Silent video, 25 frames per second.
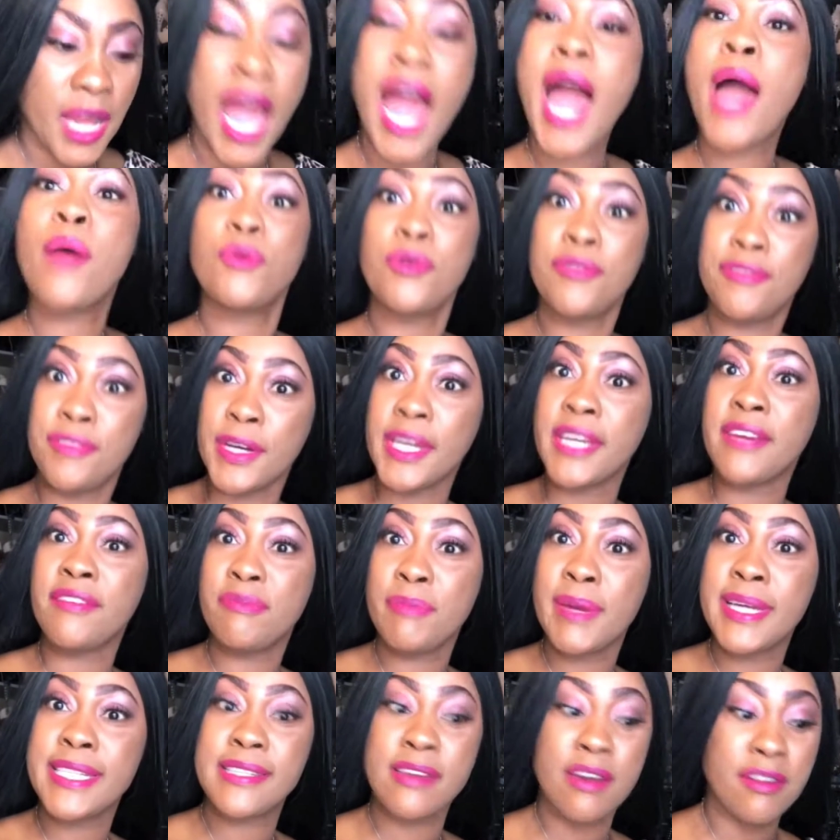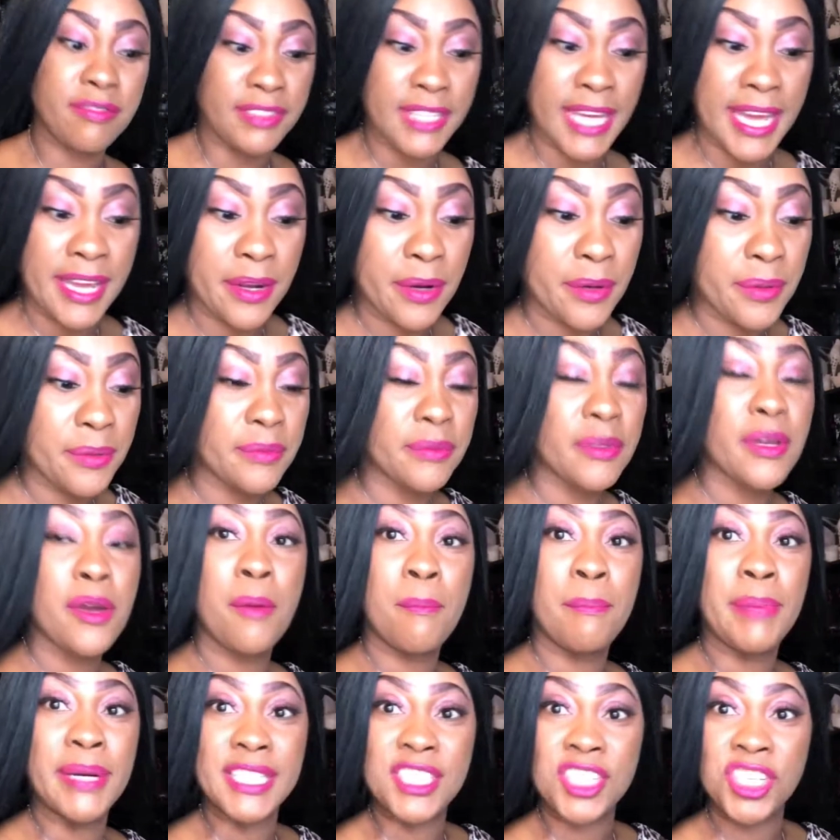I will forgive myself later,
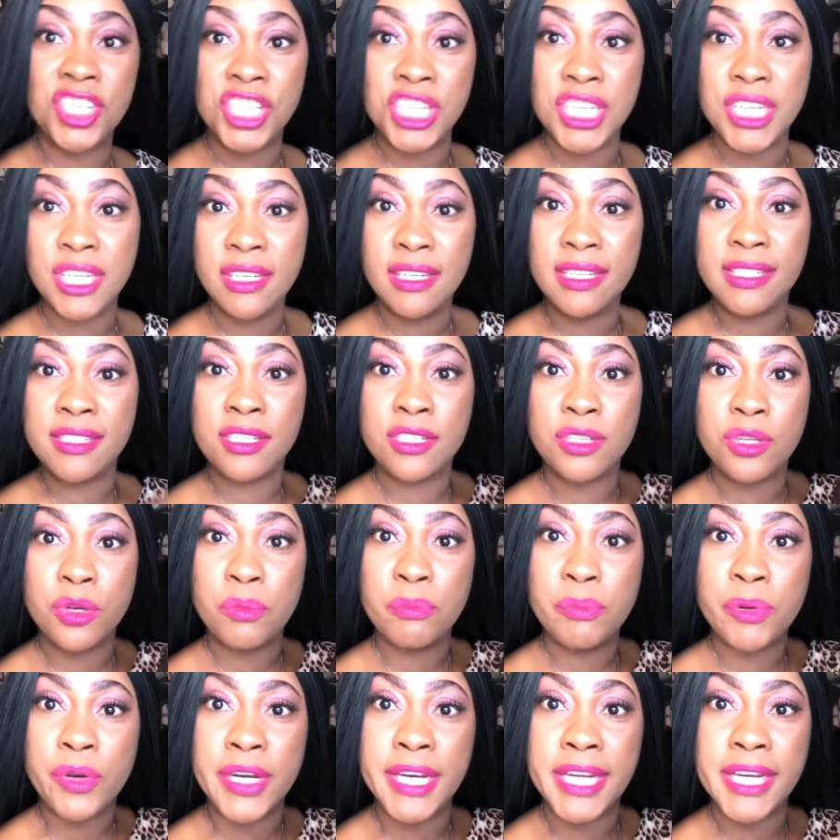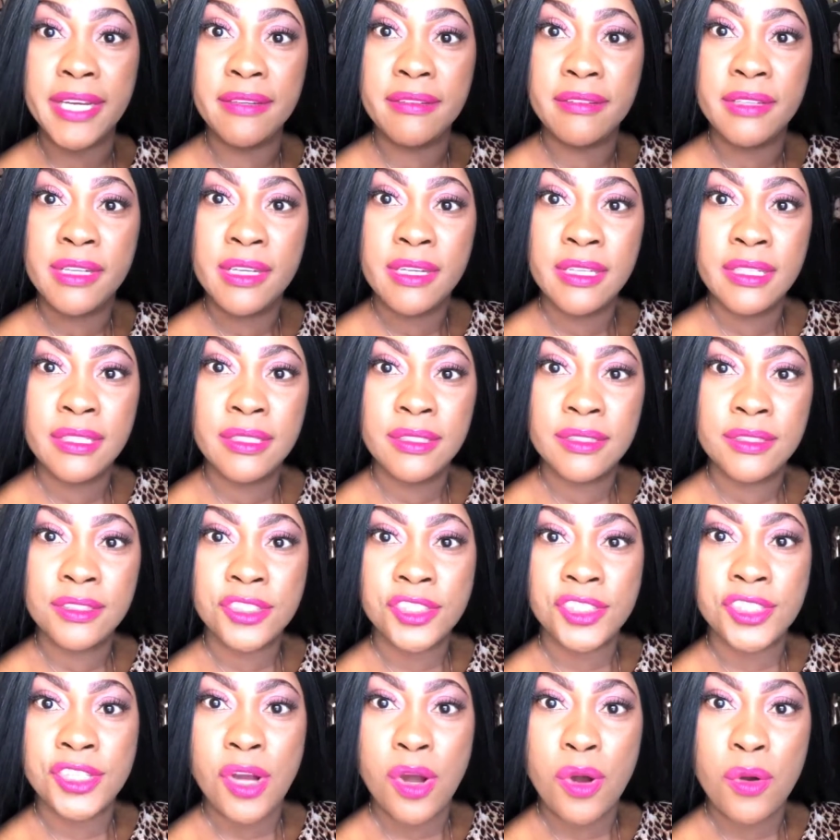but she is so pretty.
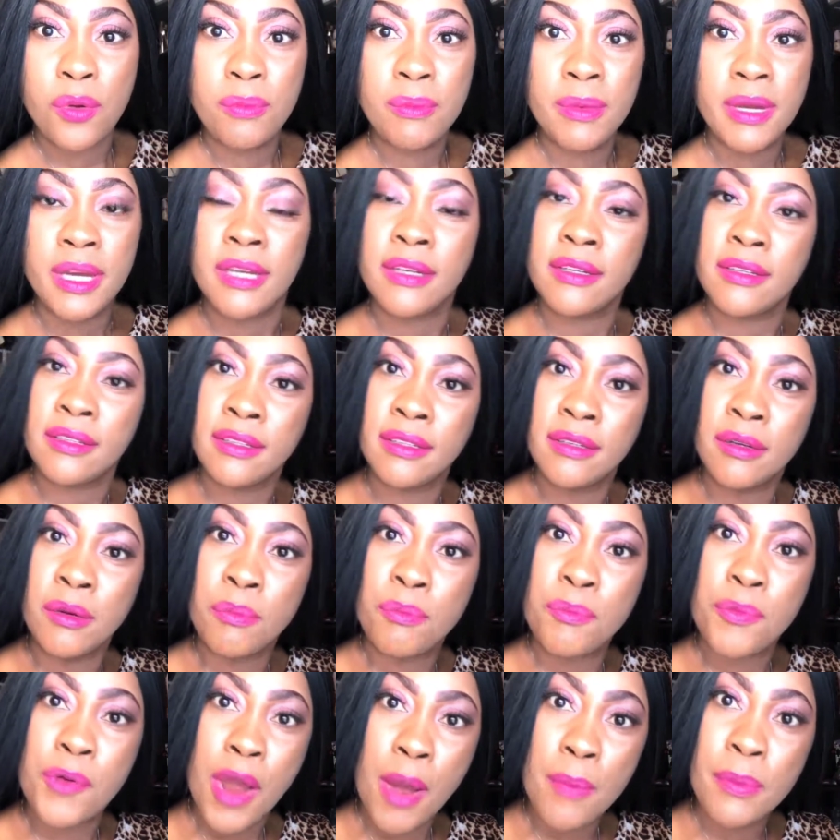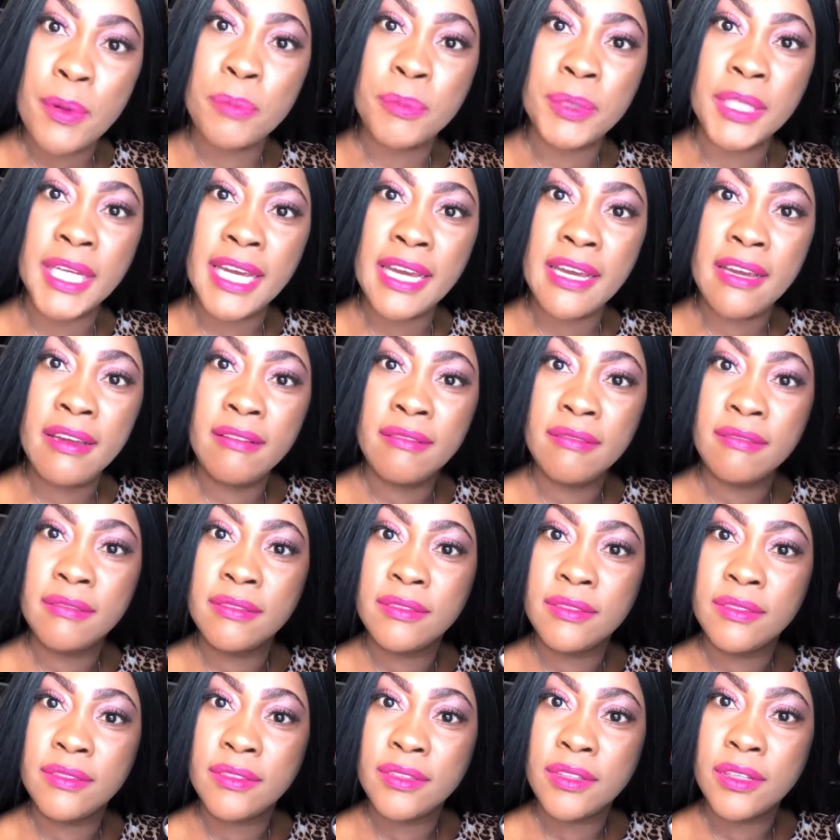So probably
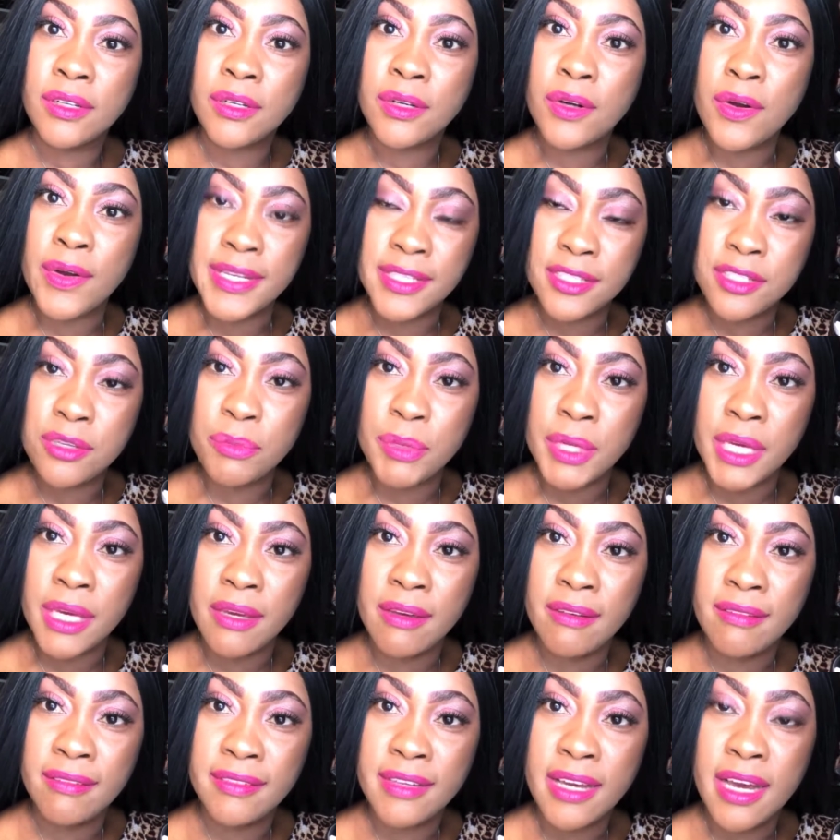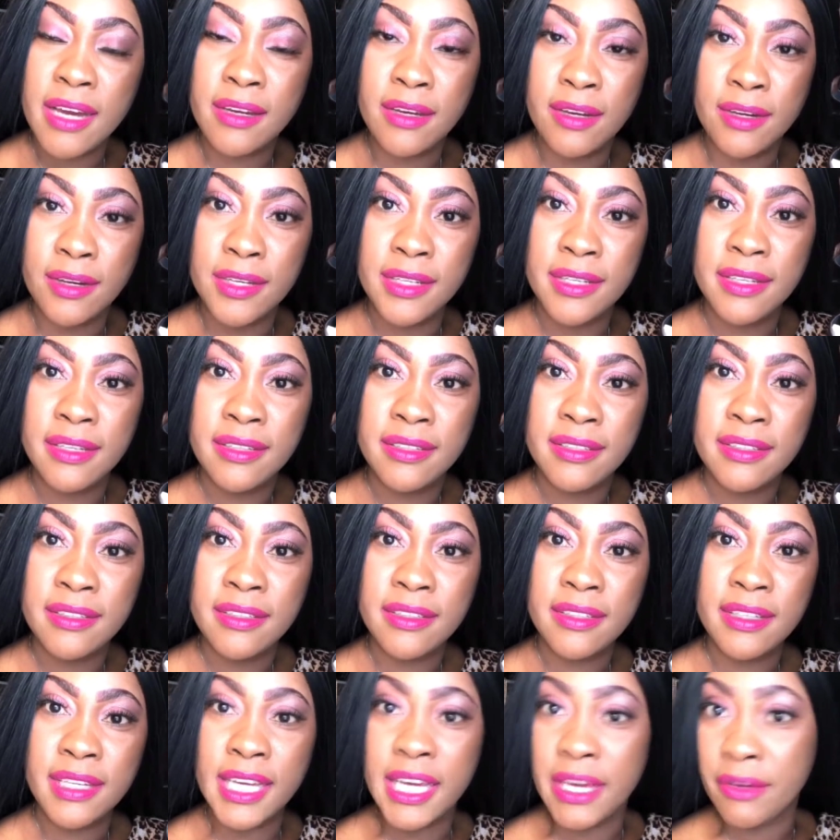going to be a good
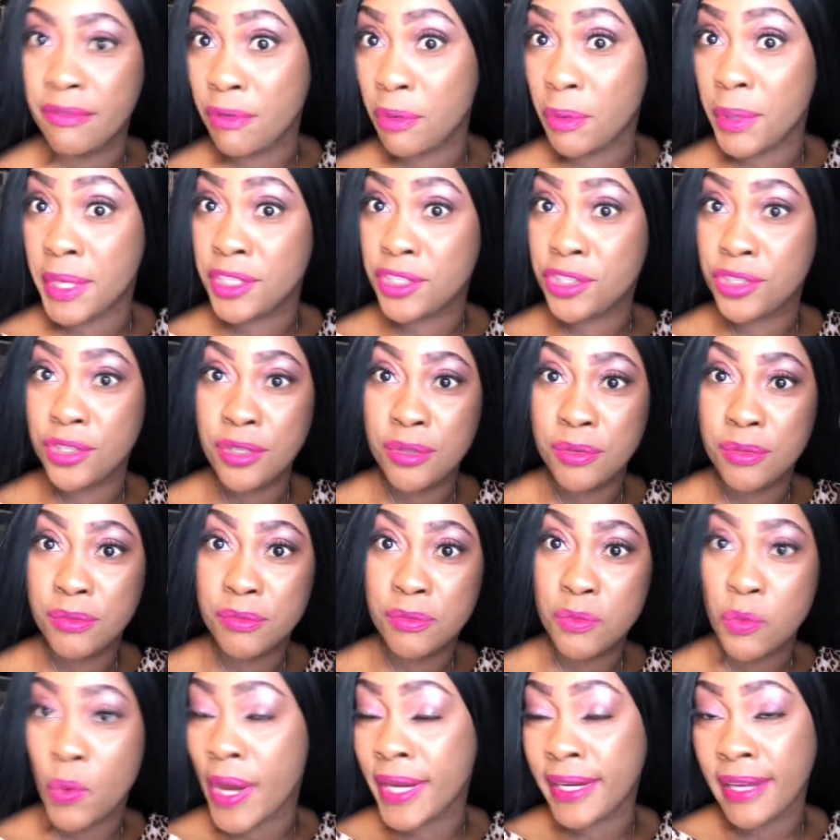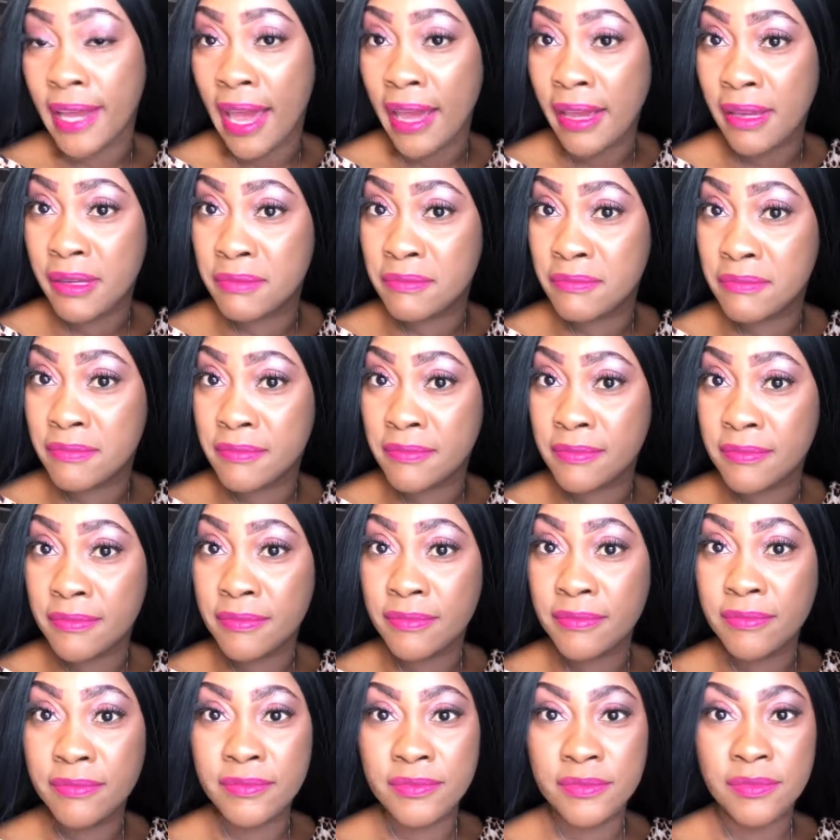giveaway shoe one day.
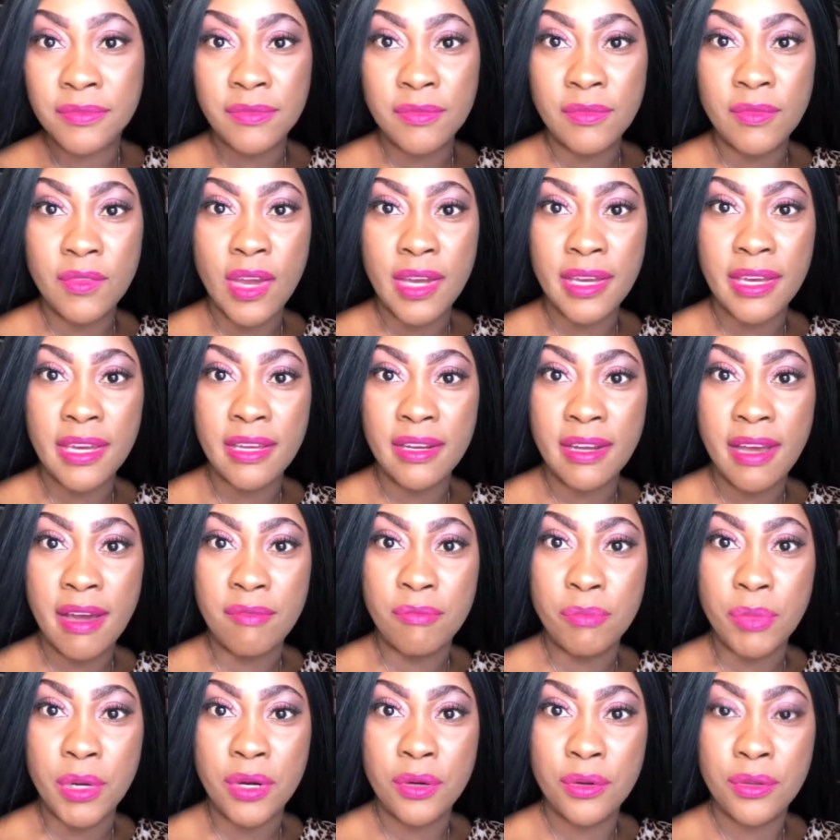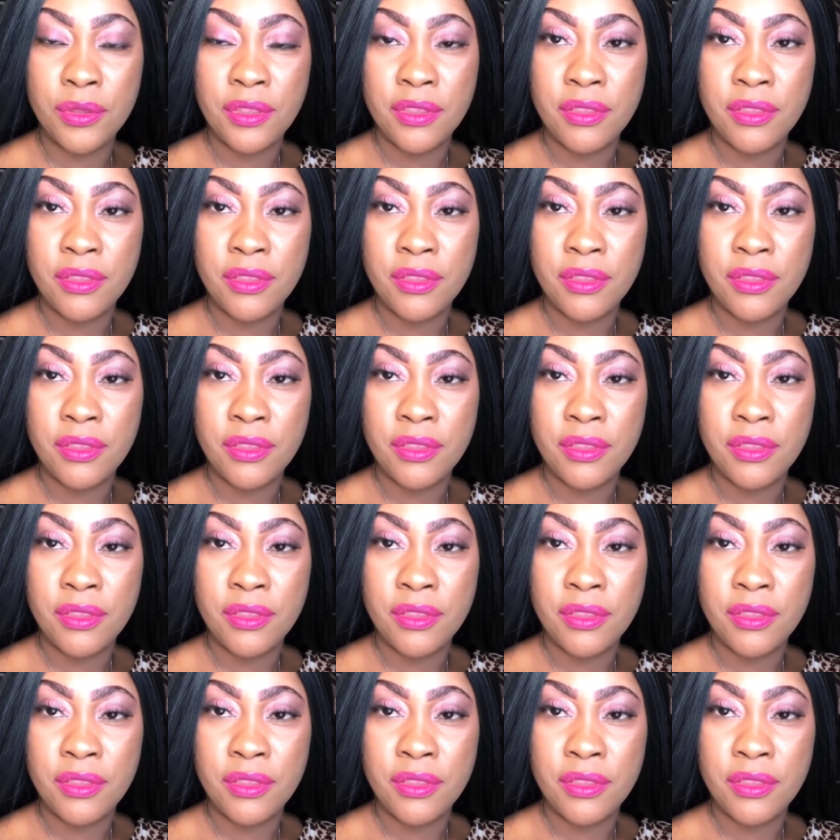I can't have both.